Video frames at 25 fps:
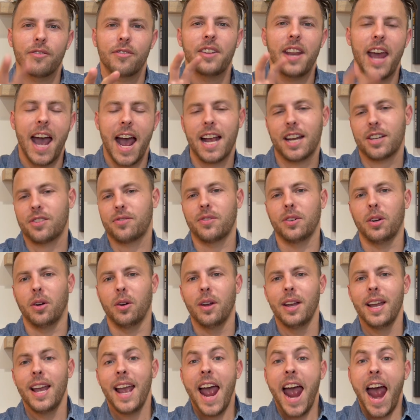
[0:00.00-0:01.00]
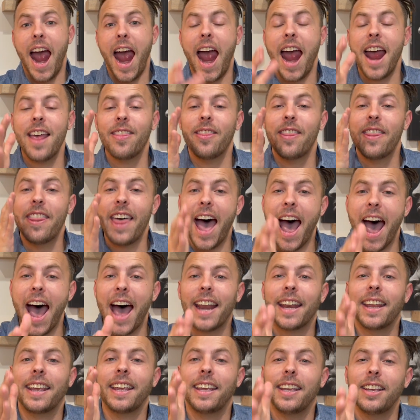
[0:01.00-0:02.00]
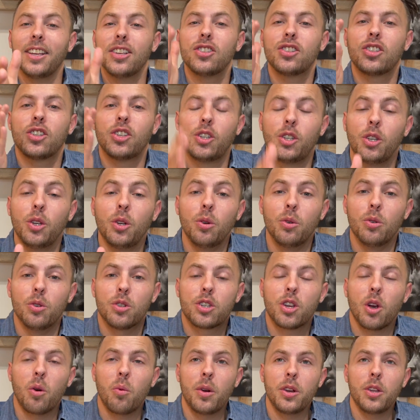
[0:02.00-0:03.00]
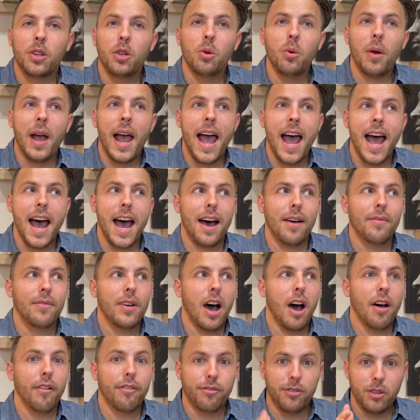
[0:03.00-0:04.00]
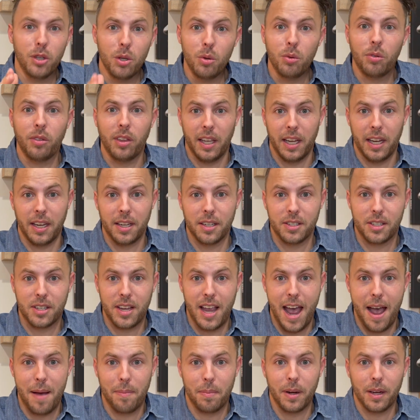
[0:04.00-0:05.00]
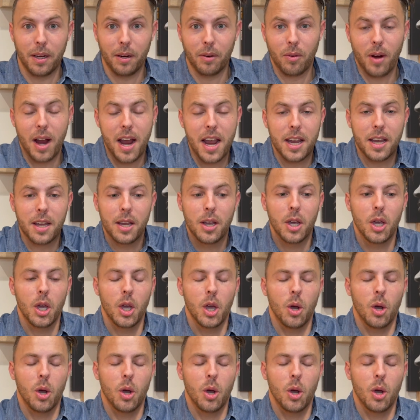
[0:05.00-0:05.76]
Nashville, and that is huge. So when you have a few things happening, right?